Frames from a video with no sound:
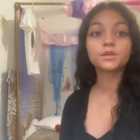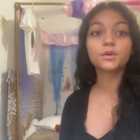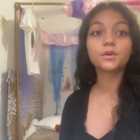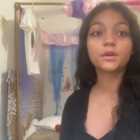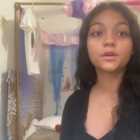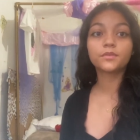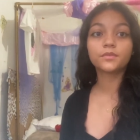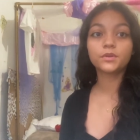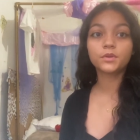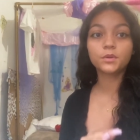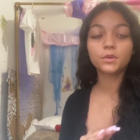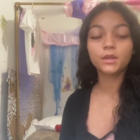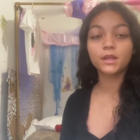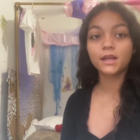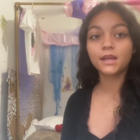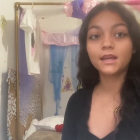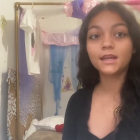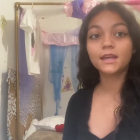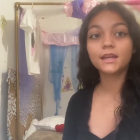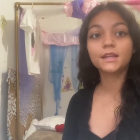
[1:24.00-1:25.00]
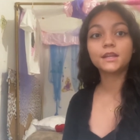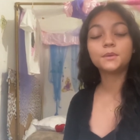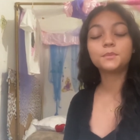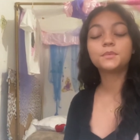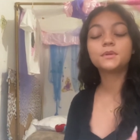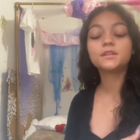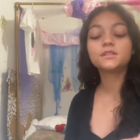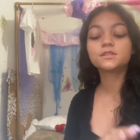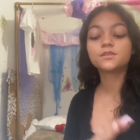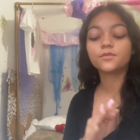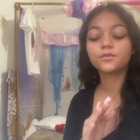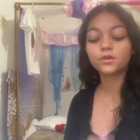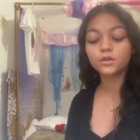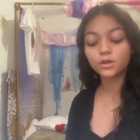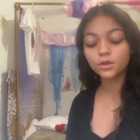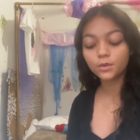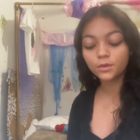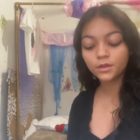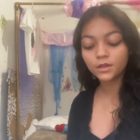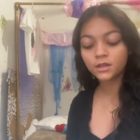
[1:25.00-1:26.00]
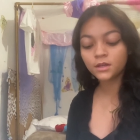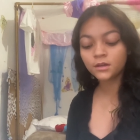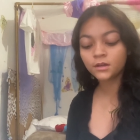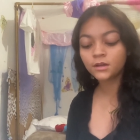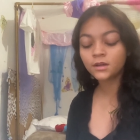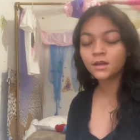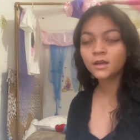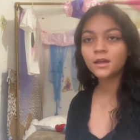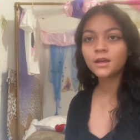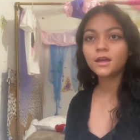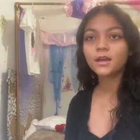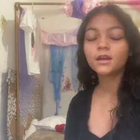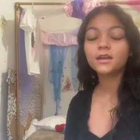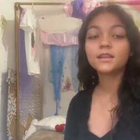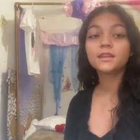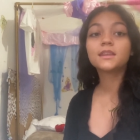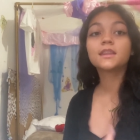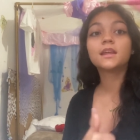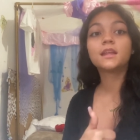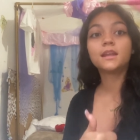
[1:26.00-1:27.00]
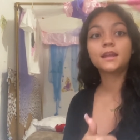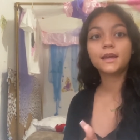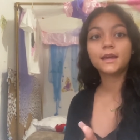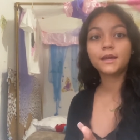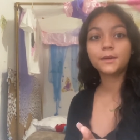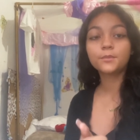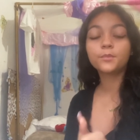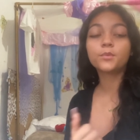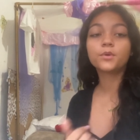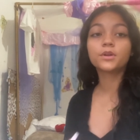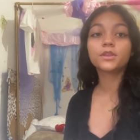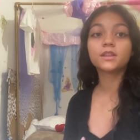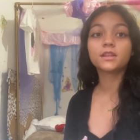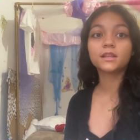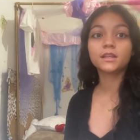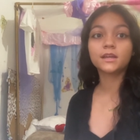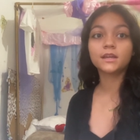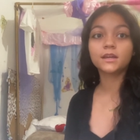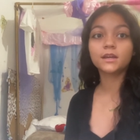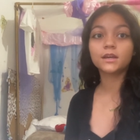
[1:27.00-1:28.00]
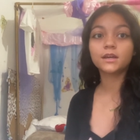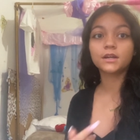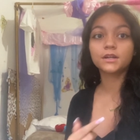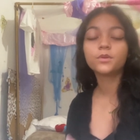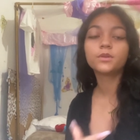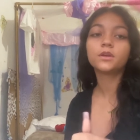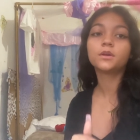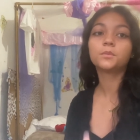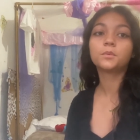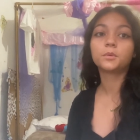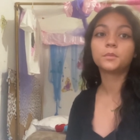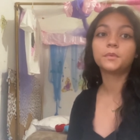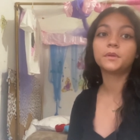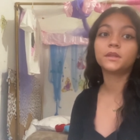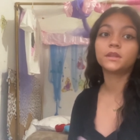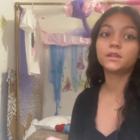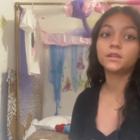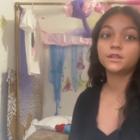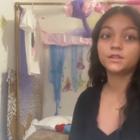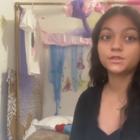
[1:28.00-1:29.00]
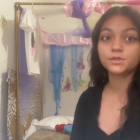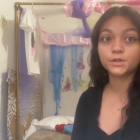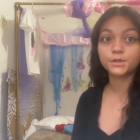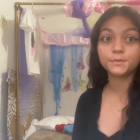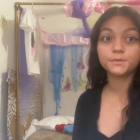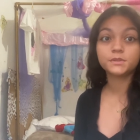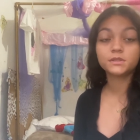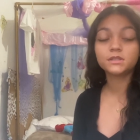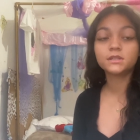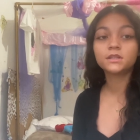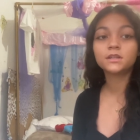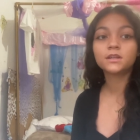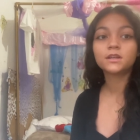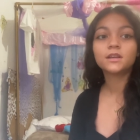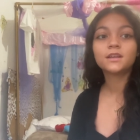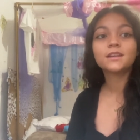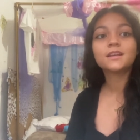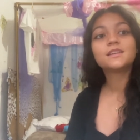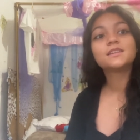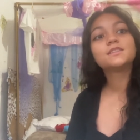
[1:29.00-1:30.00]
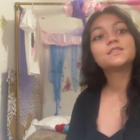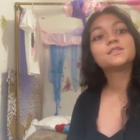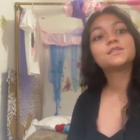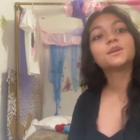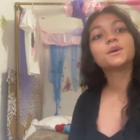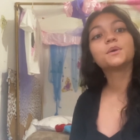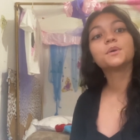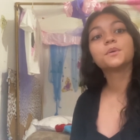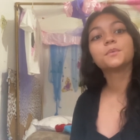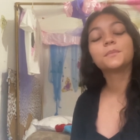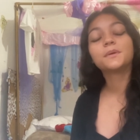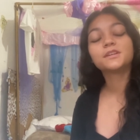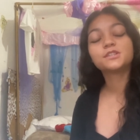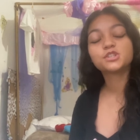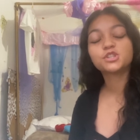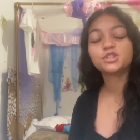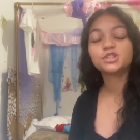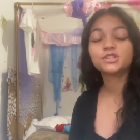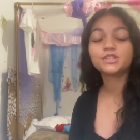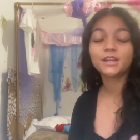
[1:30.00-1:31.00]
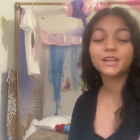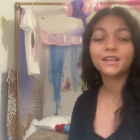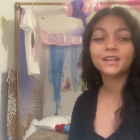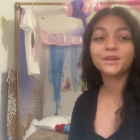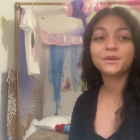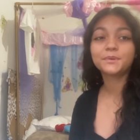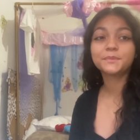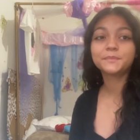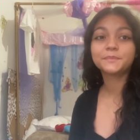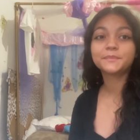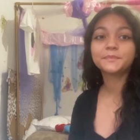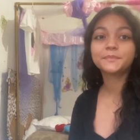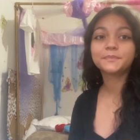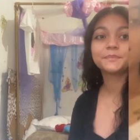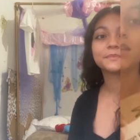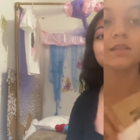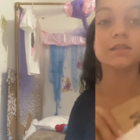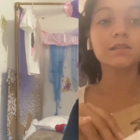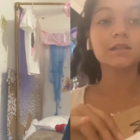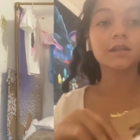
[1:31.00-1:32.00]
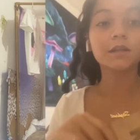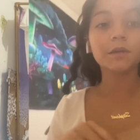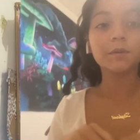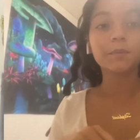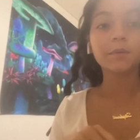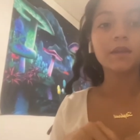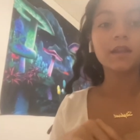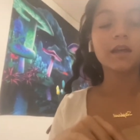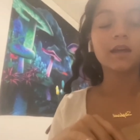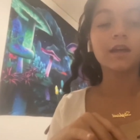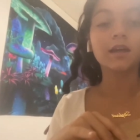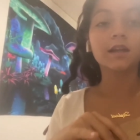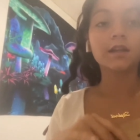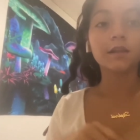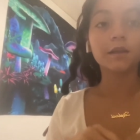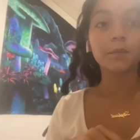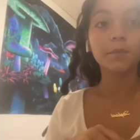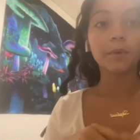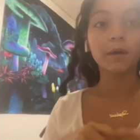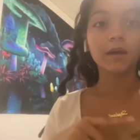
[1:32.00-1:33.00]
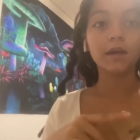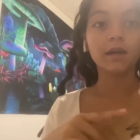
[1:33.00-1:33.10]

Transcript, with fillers: if you like any piece of clothing, the name or the link of it will be in the description. So make sure to check it out. This is gonna be like a clip I